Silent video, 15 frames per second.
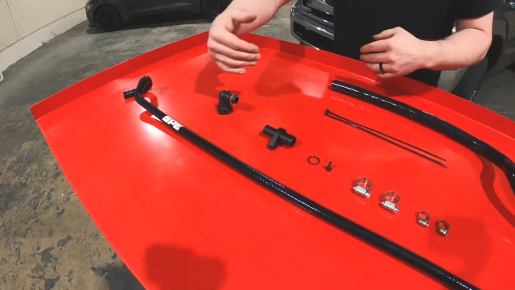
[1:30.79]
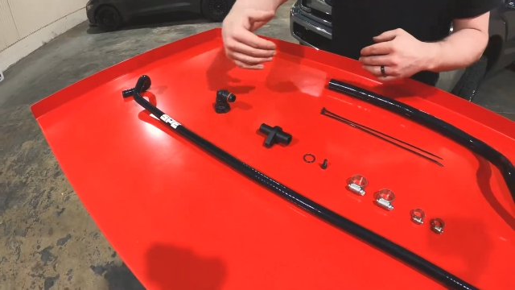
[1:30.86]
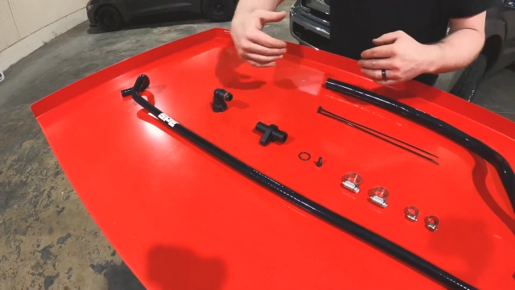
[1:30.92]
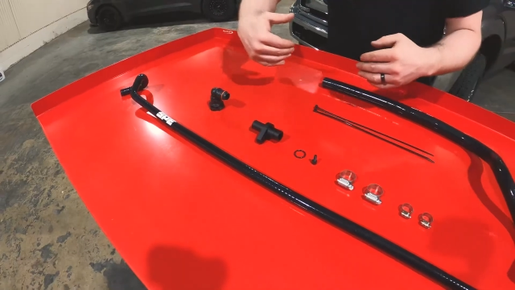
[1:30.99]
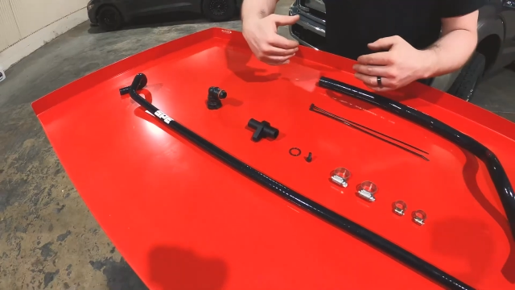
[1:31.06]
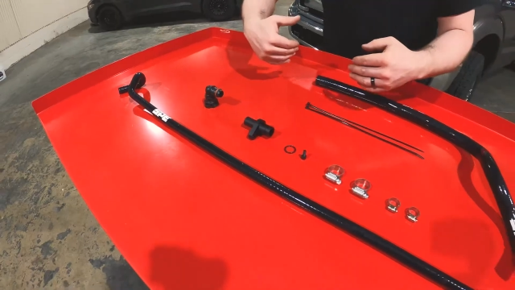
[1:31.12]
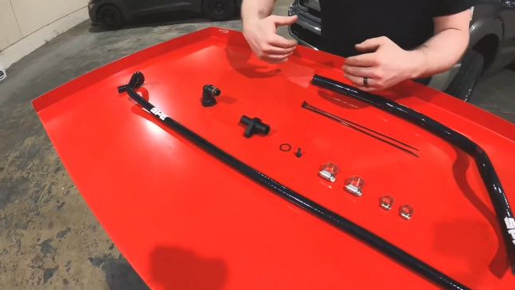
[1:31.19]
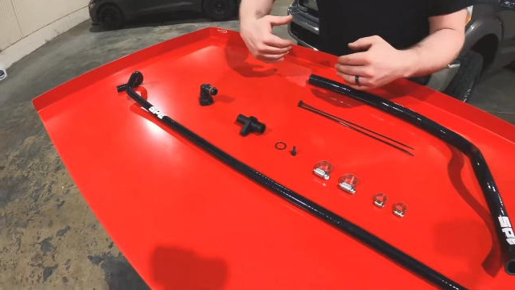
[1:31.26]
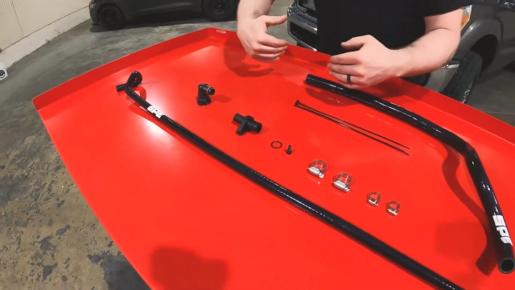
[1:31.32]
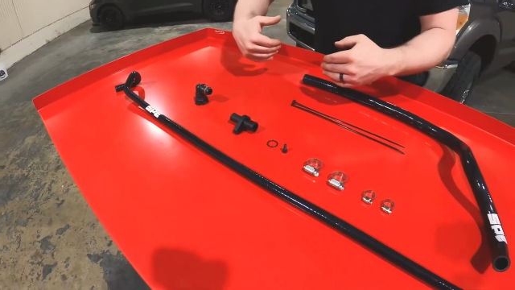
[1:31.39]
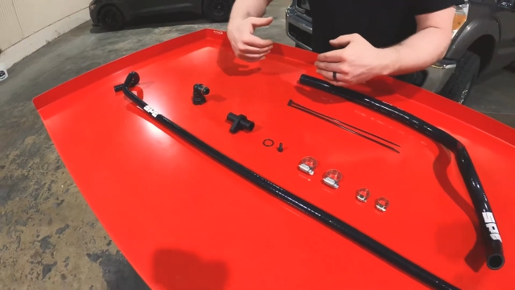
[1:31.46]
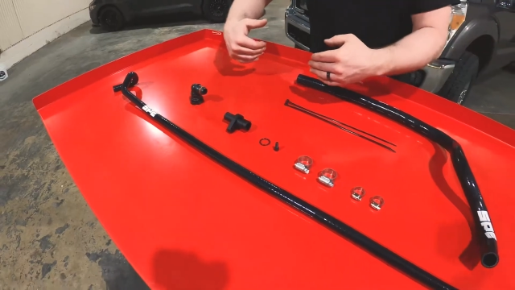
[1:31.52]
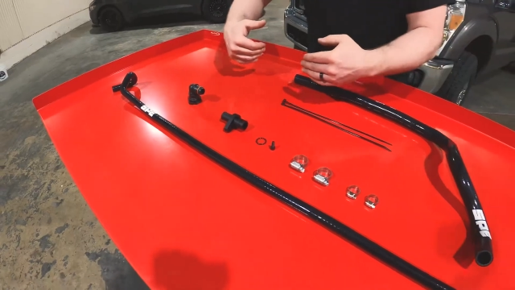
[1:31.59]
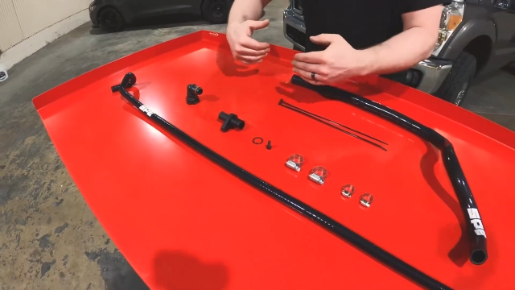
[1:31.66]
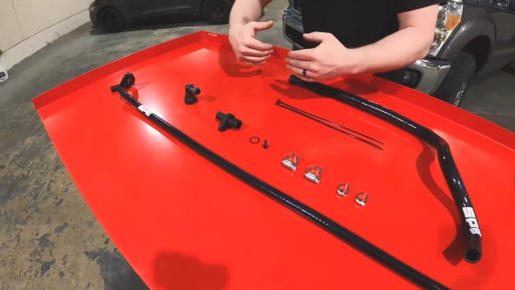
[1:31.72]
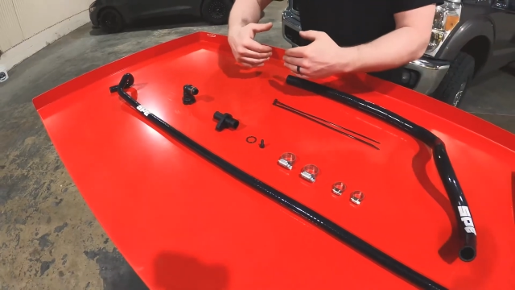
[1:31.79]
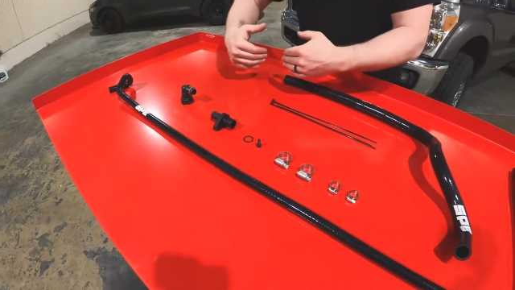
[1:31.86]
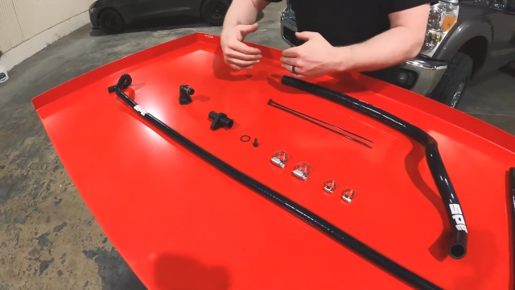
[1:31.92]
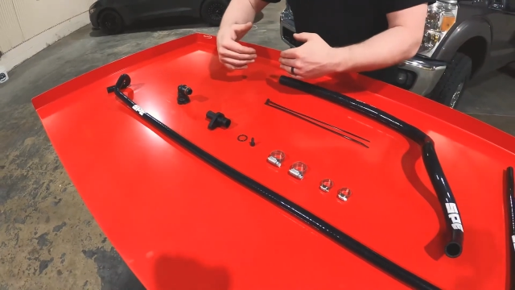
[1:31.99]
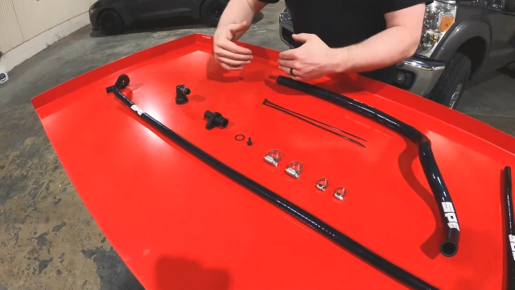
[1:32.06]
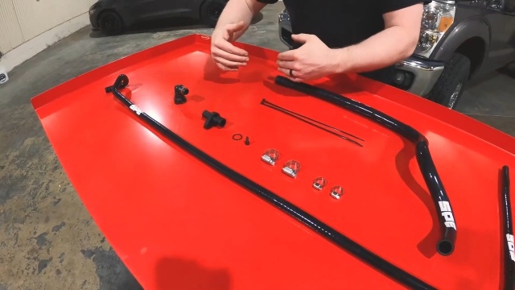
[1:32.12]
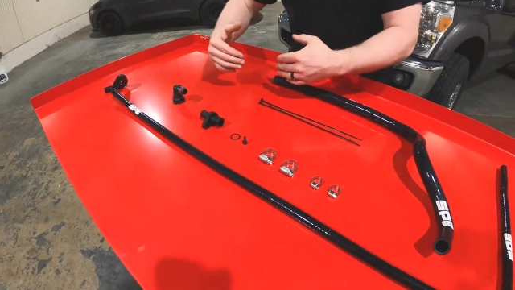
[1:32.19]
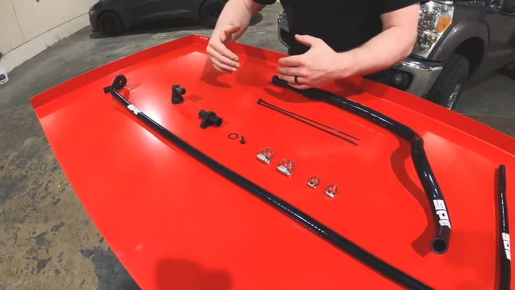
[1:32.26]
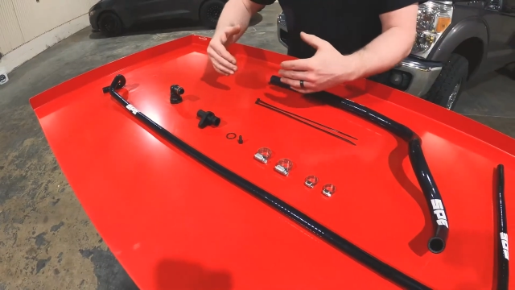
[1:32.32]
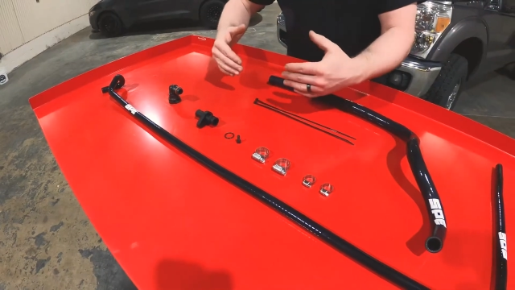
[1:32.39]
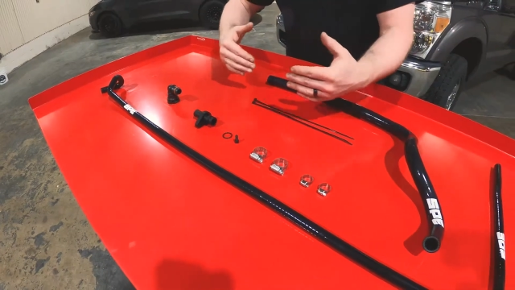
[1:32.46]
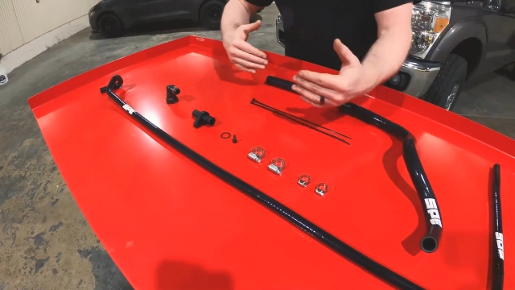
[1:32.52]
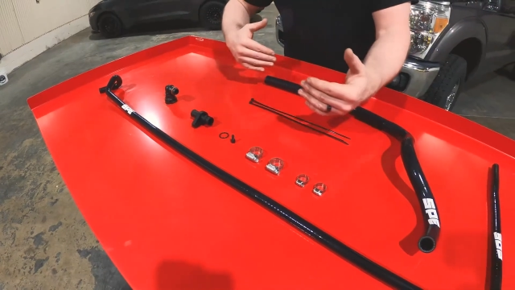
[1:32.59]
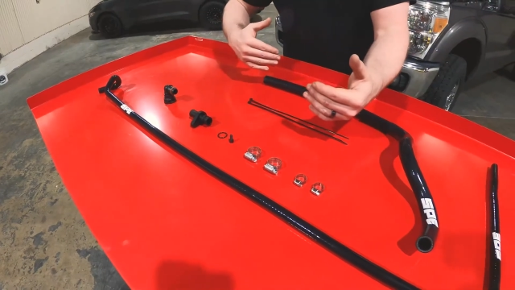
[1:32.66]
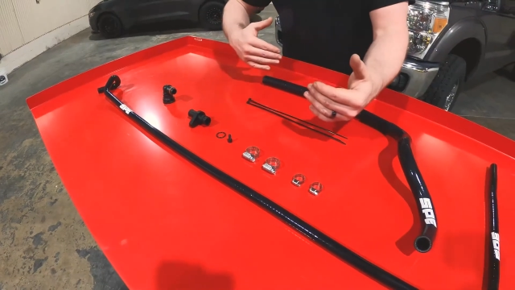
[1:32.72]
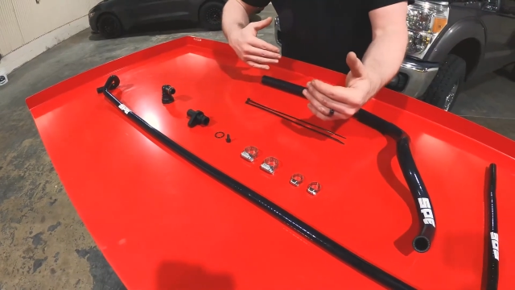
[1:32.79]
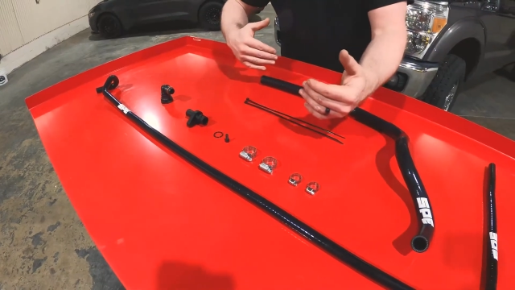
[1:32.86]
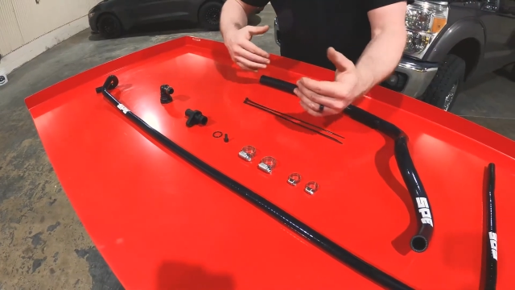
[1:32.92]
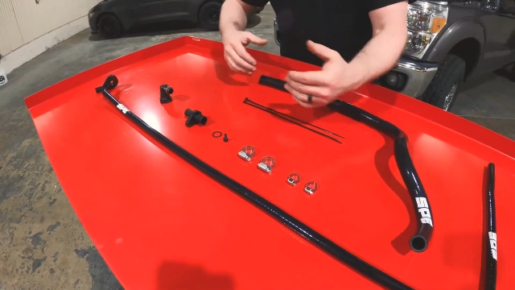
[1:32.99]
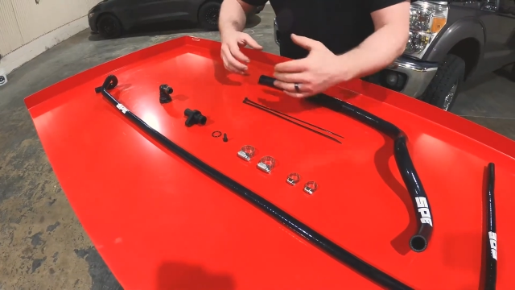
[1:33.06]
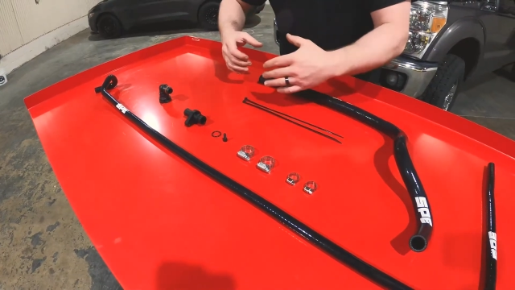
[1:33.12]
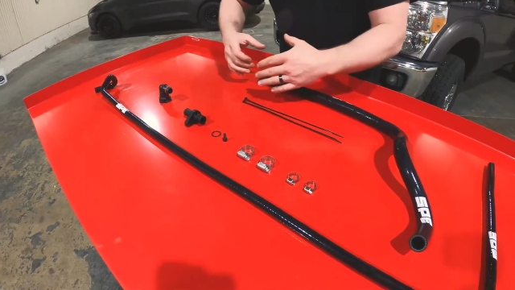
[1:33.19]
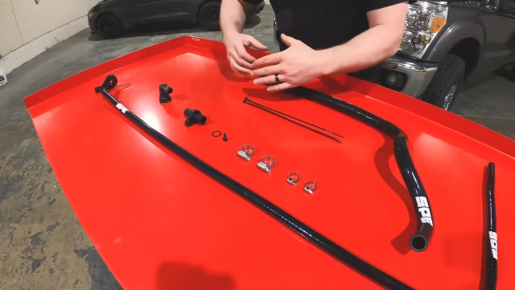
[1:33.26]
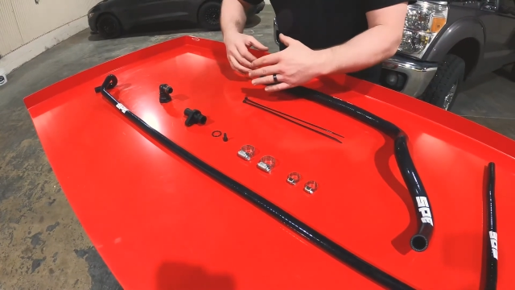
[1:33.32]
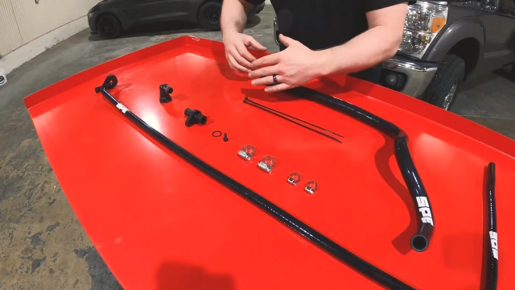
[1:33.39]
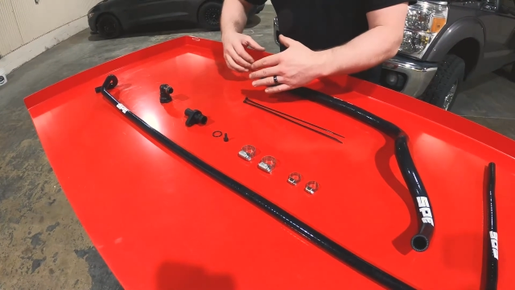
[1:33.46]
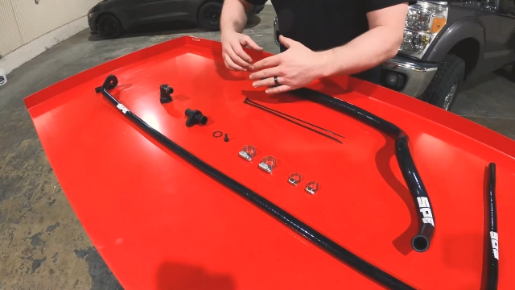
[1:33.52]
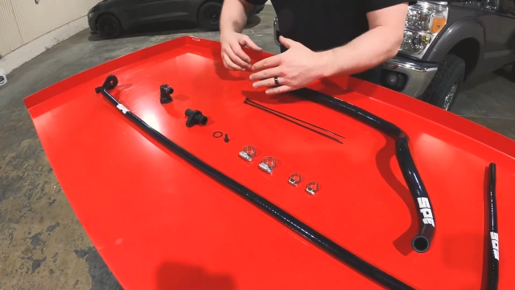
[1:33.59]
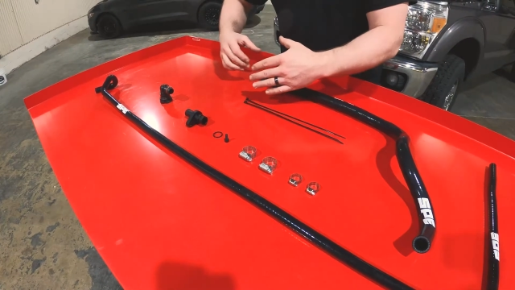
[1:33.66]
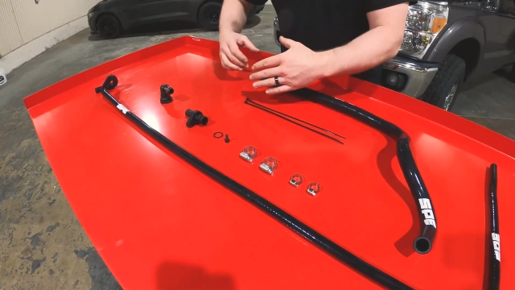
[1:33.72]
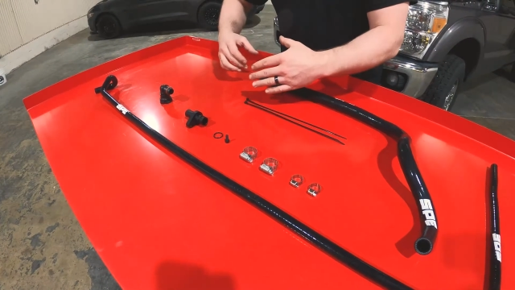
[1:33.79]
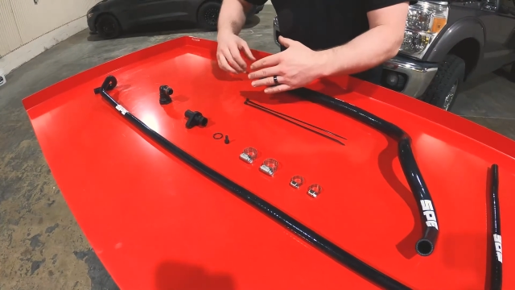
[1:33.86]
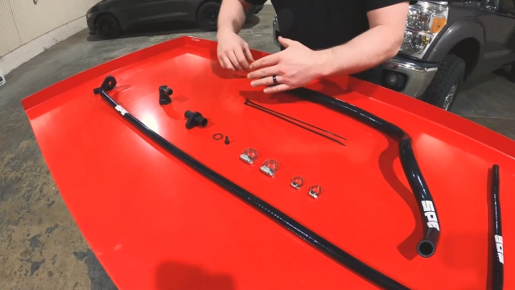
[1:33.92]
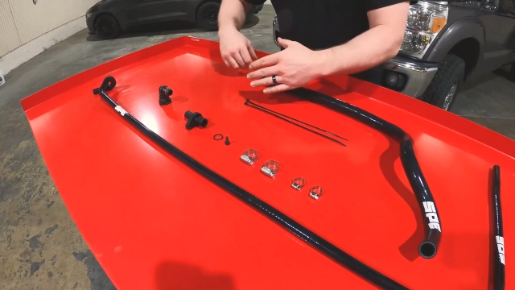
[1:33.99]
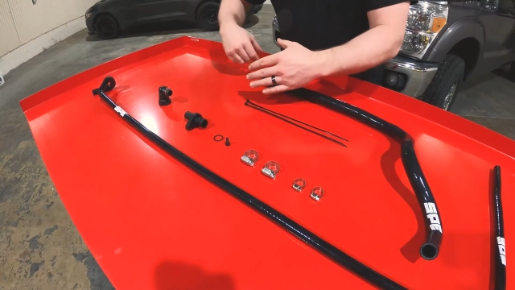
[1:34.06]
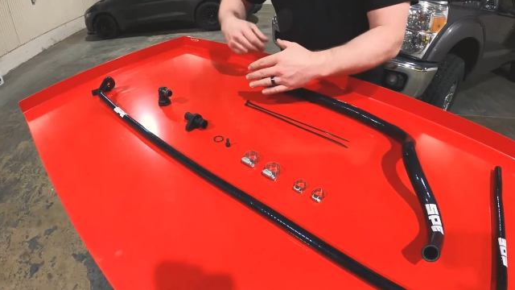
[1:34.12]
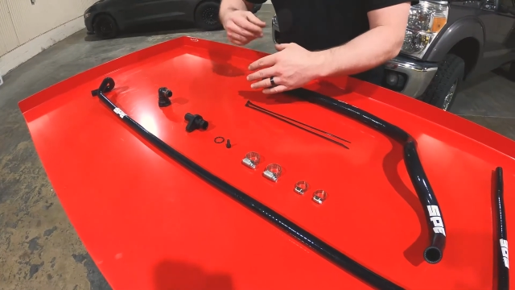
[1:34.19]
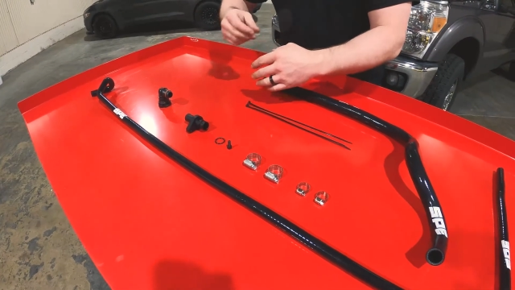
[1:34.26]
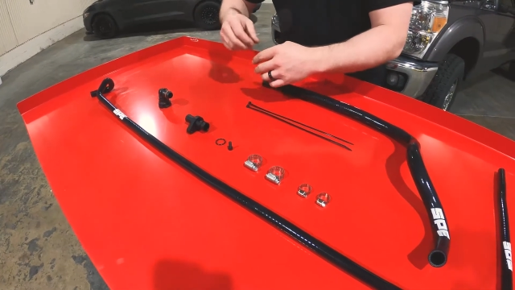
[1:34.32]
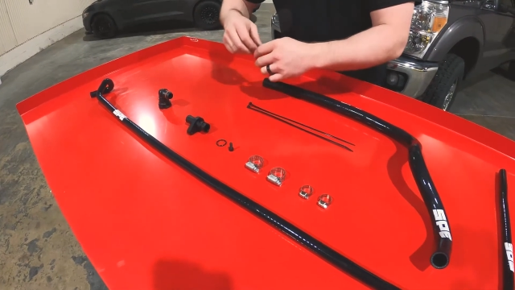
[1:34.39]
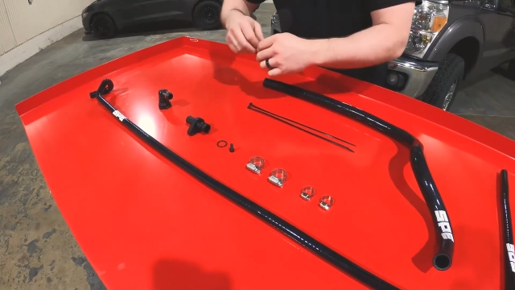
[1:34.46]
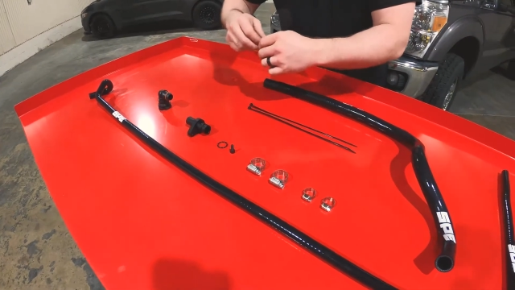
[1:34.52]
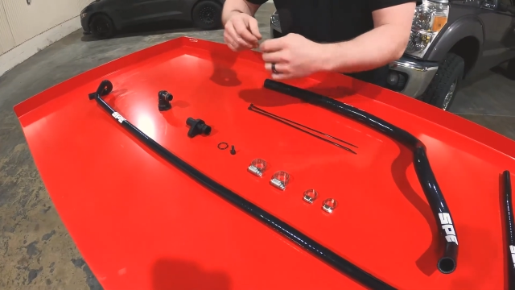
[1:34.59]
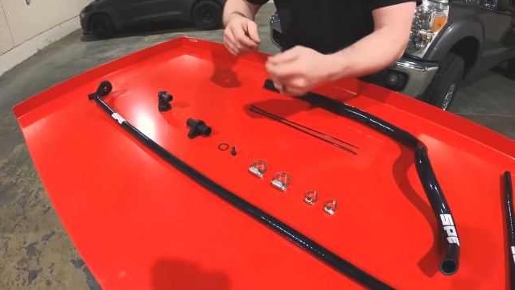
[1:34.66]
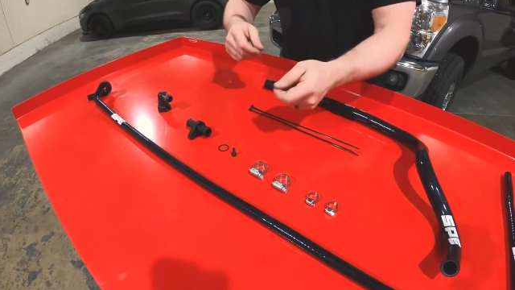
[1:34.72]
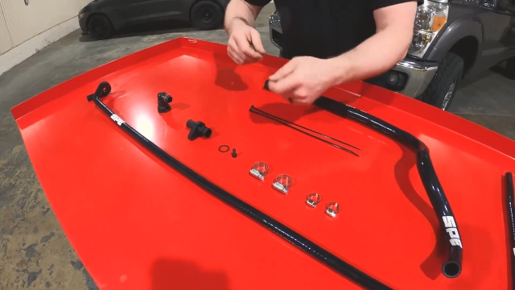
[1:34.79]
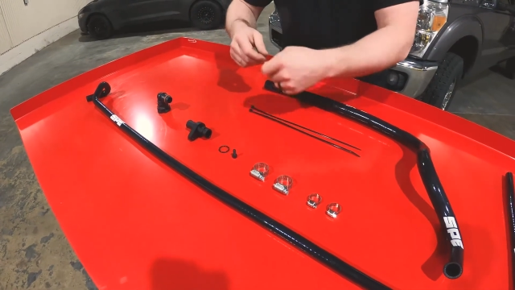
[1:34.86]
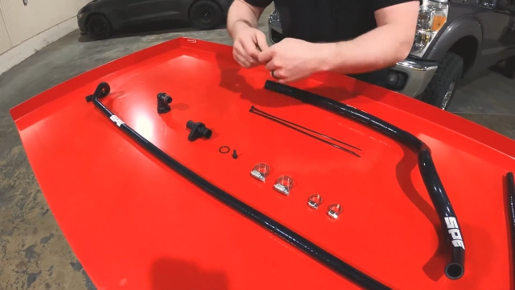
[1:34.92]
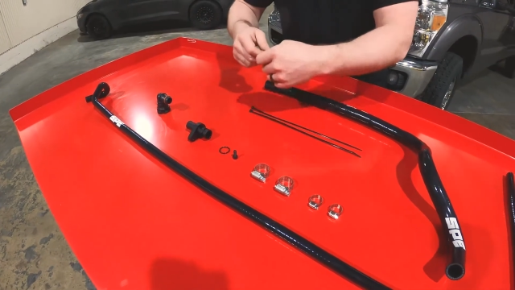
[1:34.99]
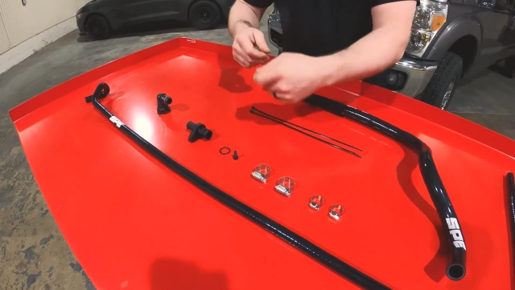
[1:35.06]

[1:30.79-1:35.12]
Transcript: [unreadable: no face in view]